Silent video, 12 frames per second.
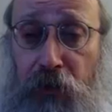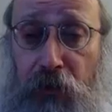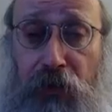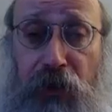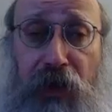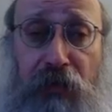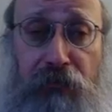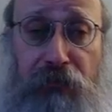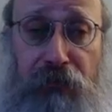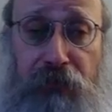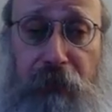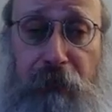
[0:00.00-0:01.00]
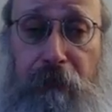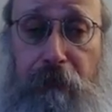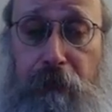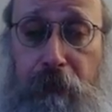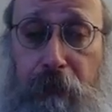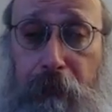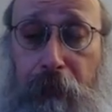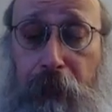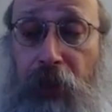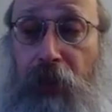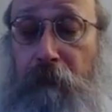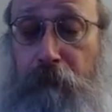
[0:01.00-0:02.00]
long life.
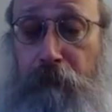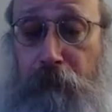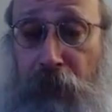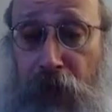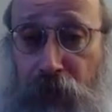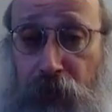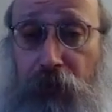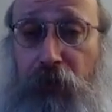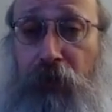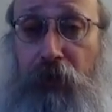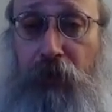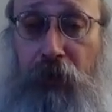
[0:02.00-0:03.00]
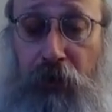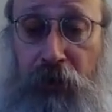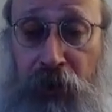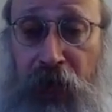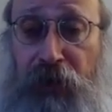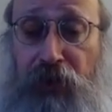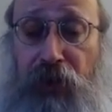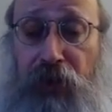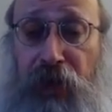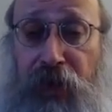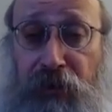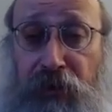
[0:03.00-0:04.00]
But
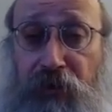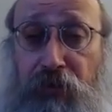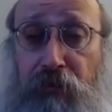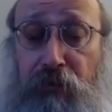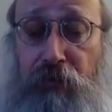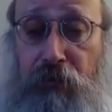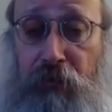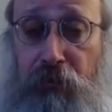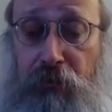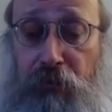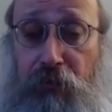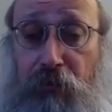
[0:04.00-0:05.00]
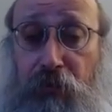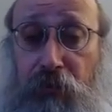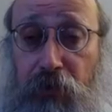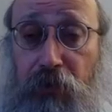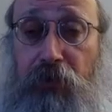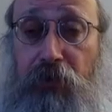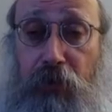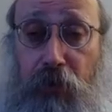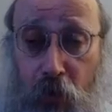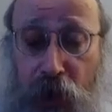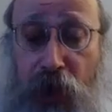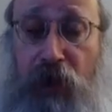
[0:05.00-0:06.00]
nonetheless,
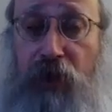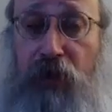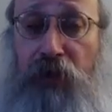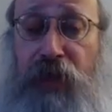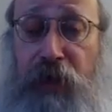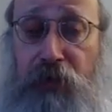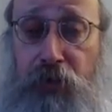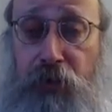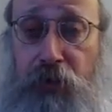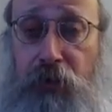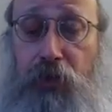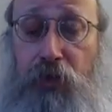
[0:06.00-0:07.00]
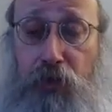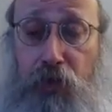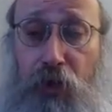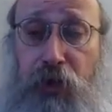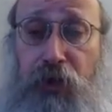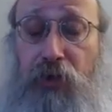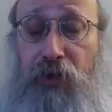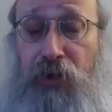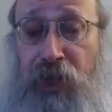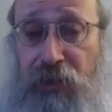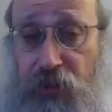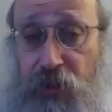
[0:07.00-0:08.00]
we are connected. The Torah
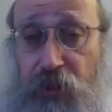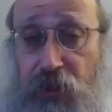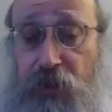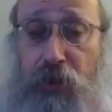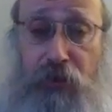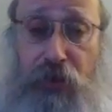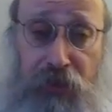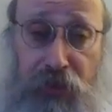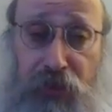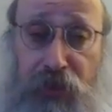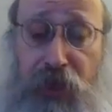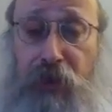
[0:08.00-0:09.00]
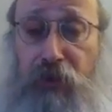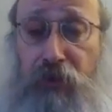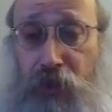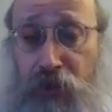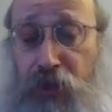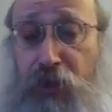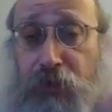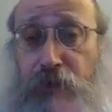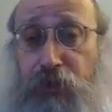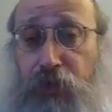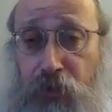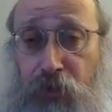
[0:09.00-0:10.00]
connects the here and the there
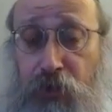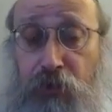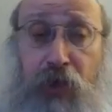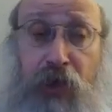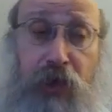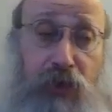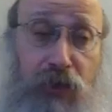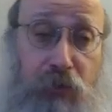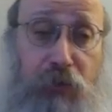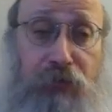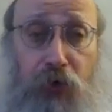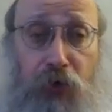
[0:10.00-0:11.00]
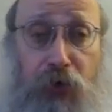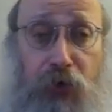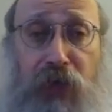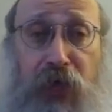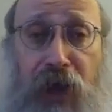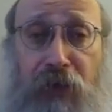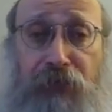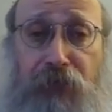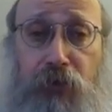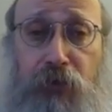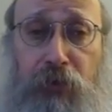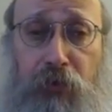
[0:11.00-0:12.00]
and the here, the before and the
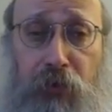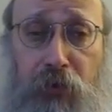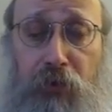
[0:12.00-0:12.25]
after,